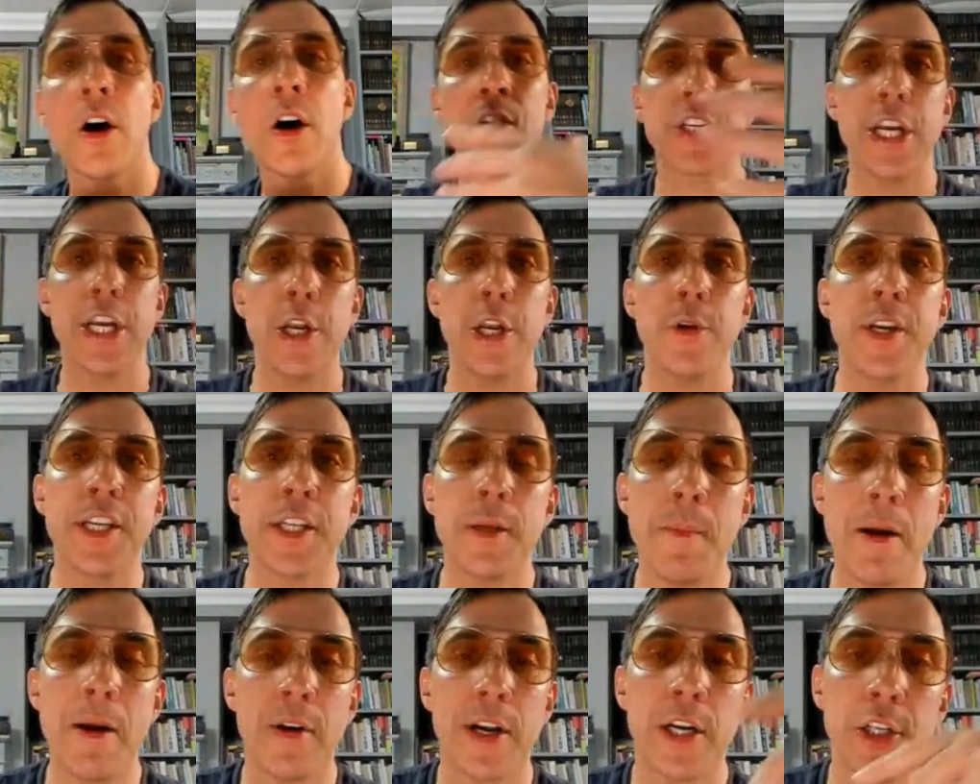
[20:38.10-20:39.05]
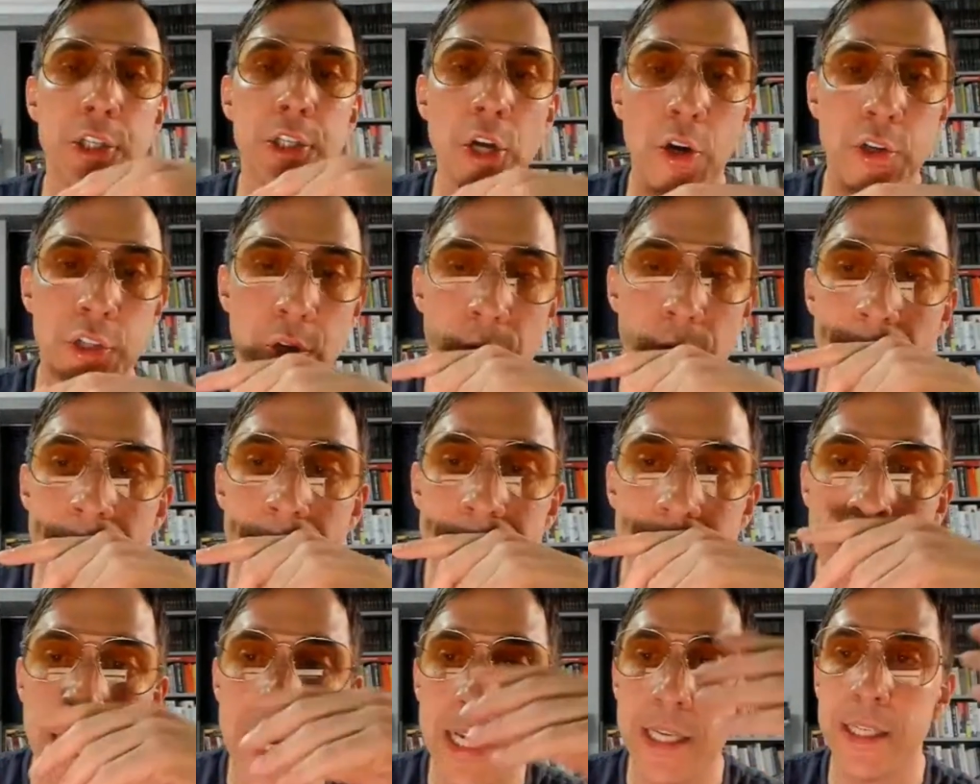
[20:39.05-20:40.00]
asking who this American doctor is.
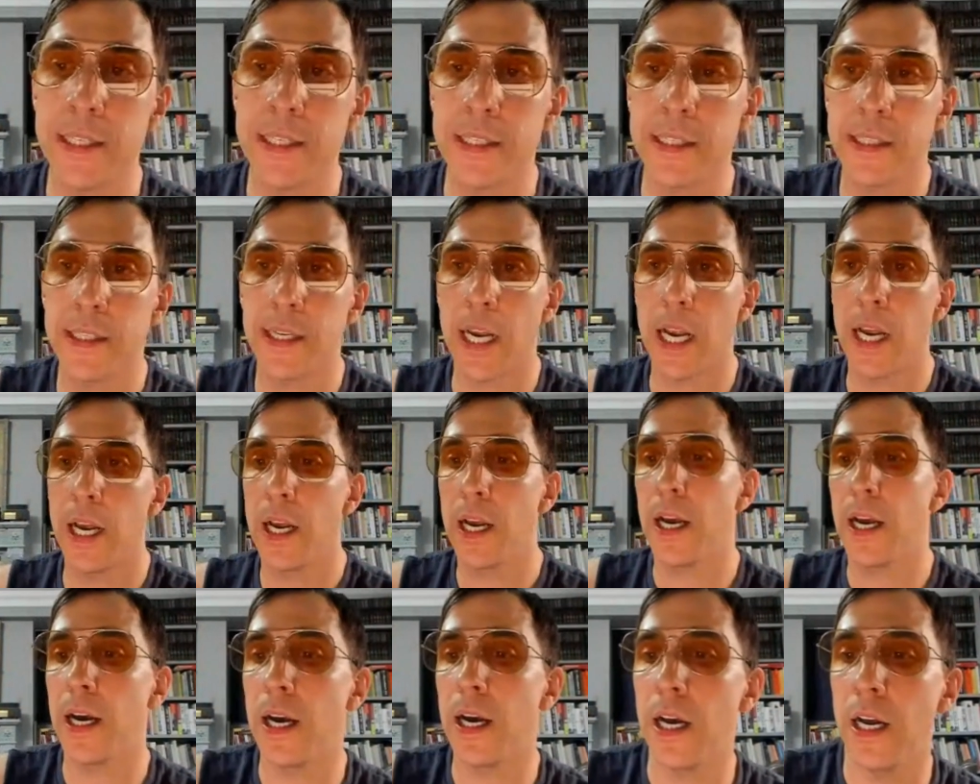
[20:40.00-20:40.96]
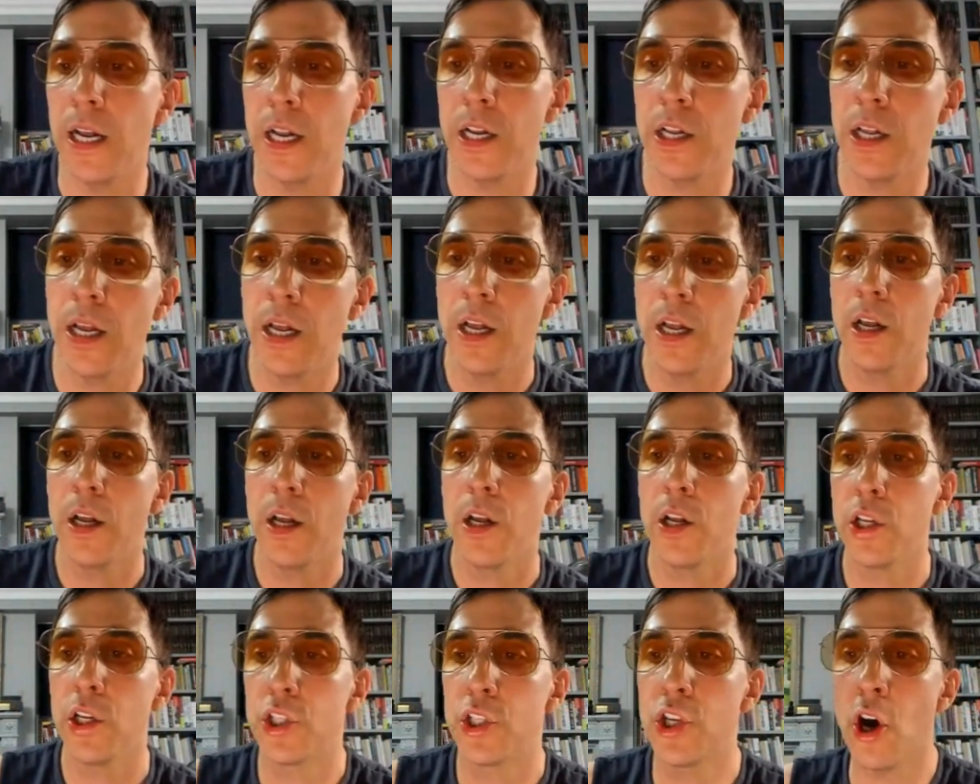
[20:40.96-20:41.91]
It's
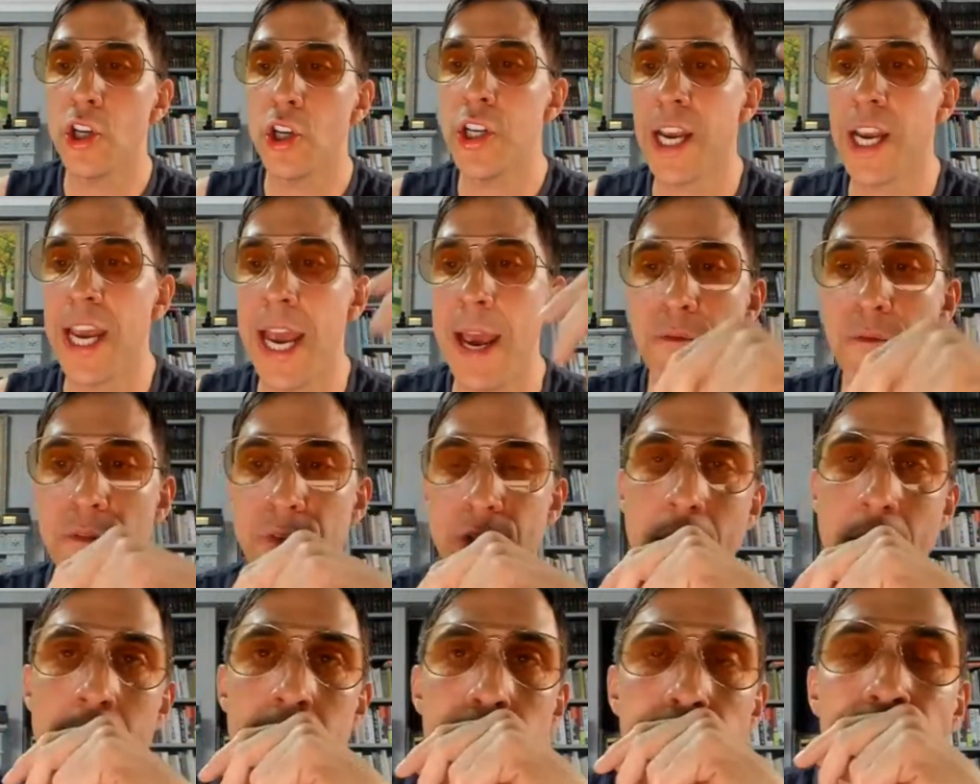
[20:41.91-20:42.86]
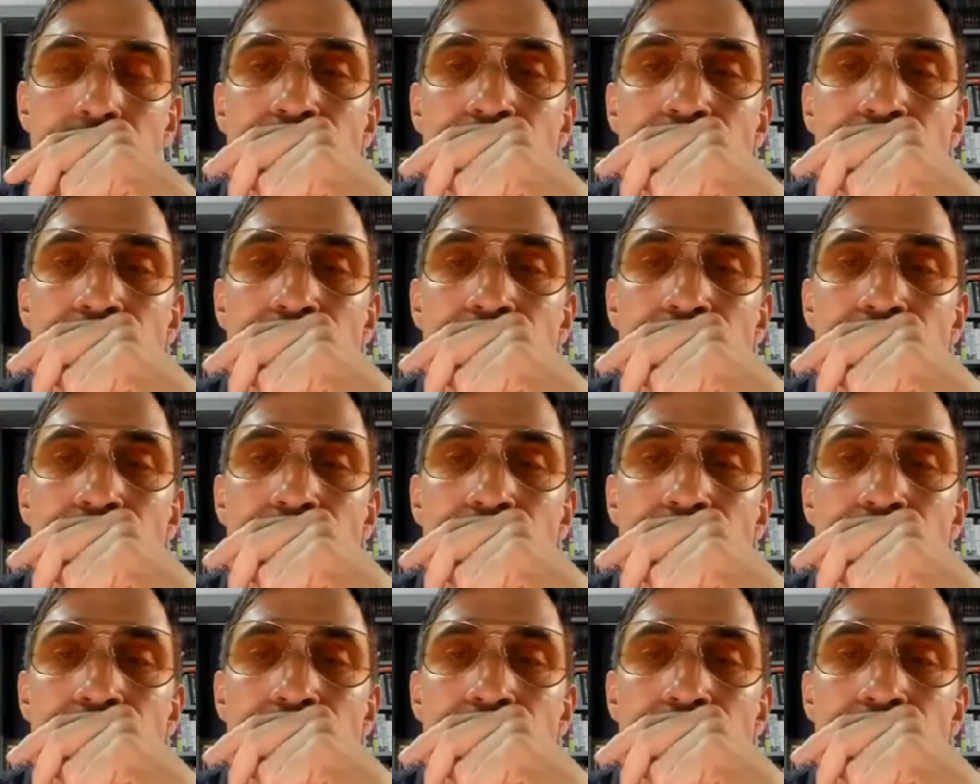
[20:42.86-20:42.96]
Dr. Kempner.